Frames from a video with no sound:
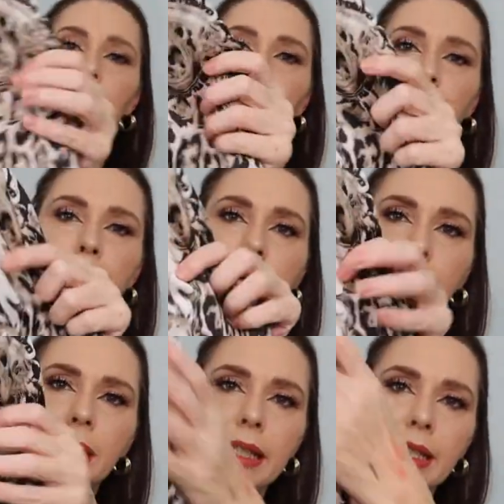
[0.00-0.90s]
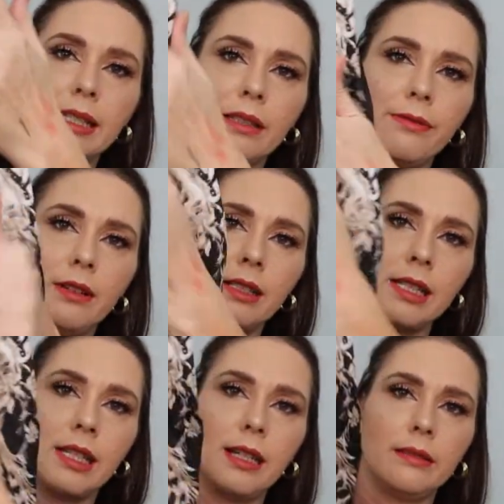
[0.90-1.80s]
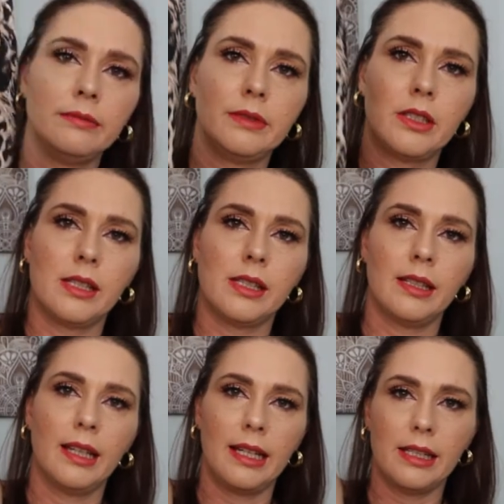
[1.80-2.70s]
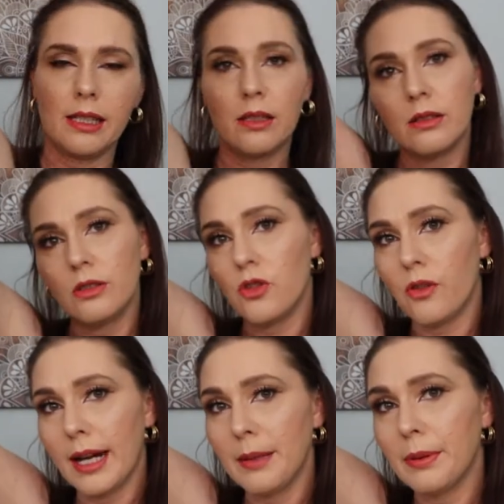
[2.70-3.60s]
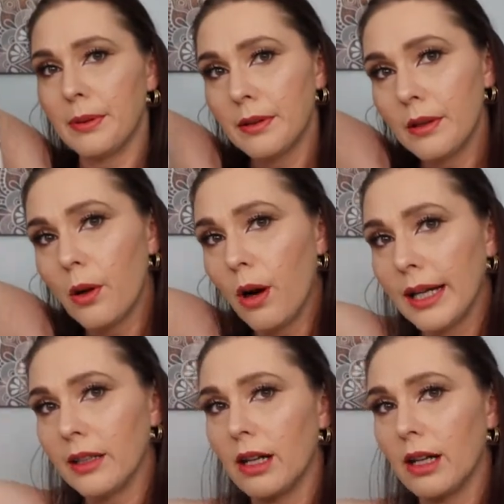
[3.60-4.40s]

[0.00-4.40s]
the, the pleats at the front here just to let it drape quite